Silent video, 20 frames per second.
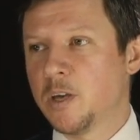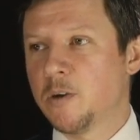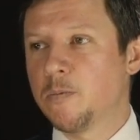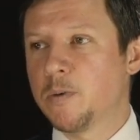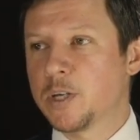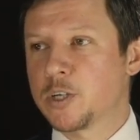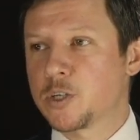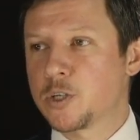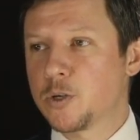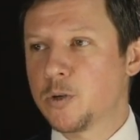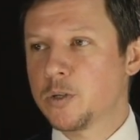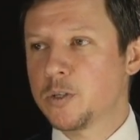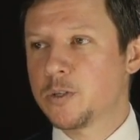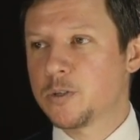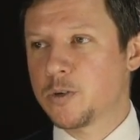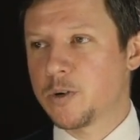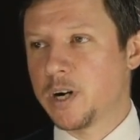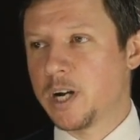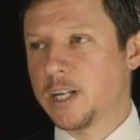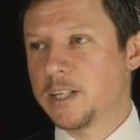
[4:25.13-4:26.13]
We should
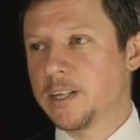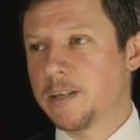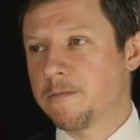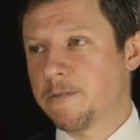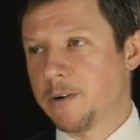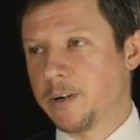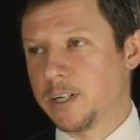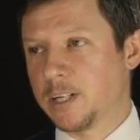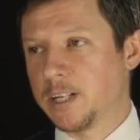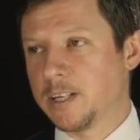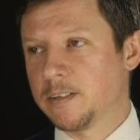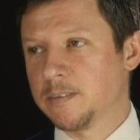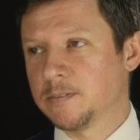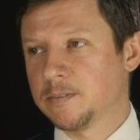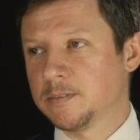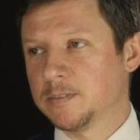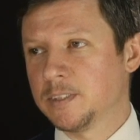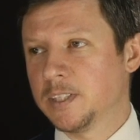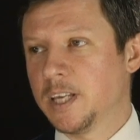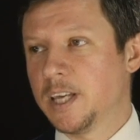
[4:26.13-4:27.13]
try differently
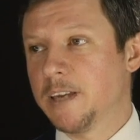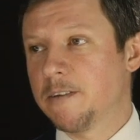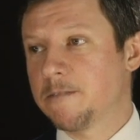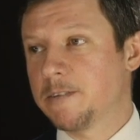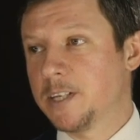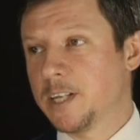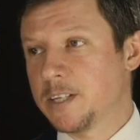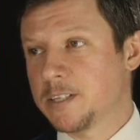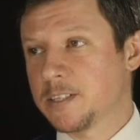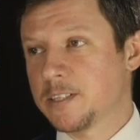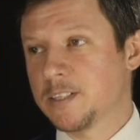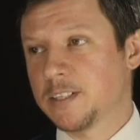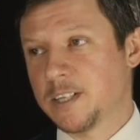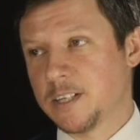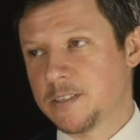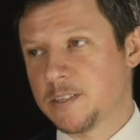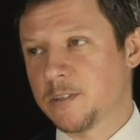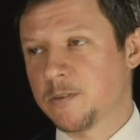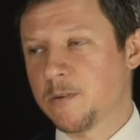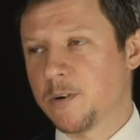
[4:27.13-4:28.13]
if this
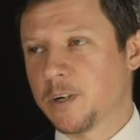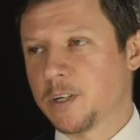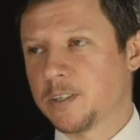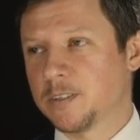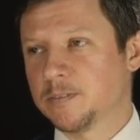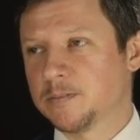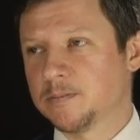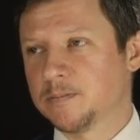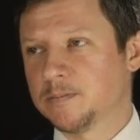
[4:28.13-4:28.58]
doesn't work.